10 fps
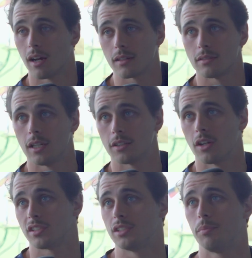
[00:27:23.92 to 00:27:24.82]
it
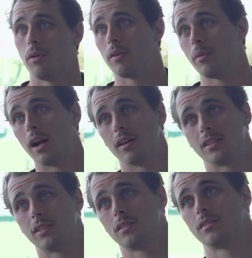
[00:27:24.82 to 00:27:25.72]
got to the point where I
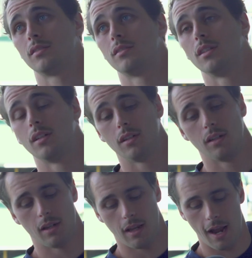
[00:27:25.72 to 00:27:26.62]
was
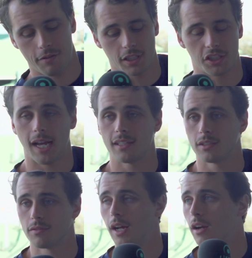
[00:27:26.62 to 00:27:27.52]
having the chats
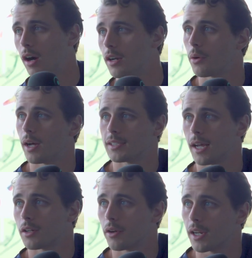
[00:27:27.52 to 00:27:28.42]
of like, all right, do I
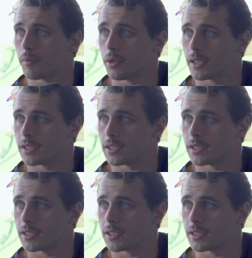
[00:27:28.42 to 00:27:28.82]
take cricket pretty